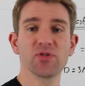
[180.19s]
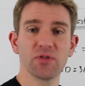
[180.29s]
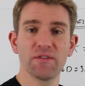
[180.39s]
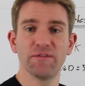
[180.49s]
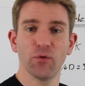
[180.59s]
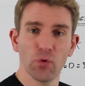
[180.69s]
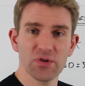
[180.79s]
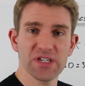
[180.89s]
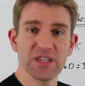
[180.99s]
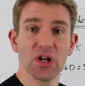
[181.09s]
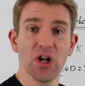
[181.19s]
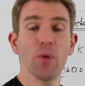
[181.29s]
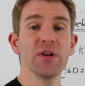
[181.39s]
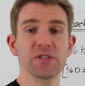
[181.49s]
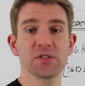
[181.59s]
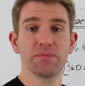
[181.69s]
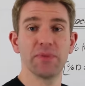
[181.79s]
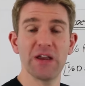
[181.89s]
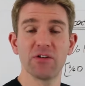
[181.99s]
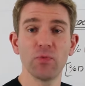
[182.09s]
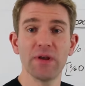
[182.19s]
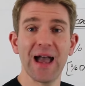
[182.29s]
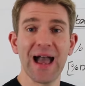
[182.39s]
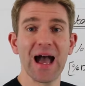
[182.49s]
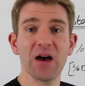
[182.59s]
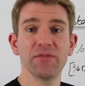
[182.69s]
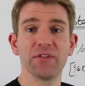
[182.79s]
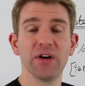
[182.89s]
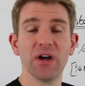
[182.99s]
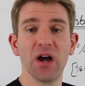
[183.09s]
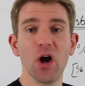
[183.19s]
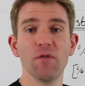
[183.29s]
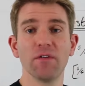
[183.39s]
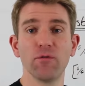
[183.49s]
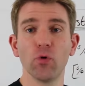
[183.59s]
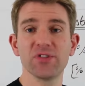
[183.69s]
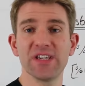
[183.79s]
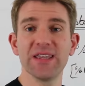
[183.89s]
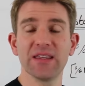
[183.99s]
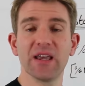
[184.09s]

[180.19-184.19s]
So the 40, the lowest period we have over 14